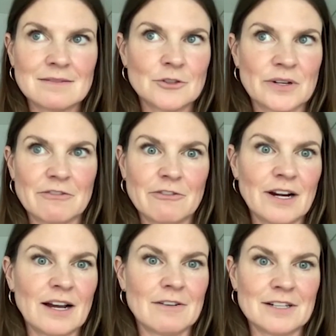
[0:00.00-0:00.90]
24
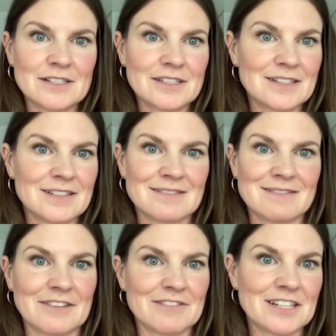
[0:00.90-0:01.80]
hours,
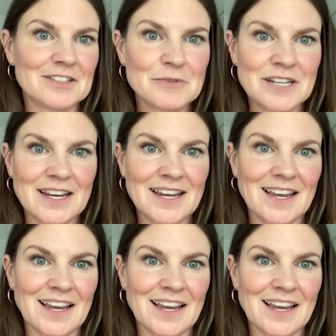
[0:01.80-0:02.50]
seven days a week.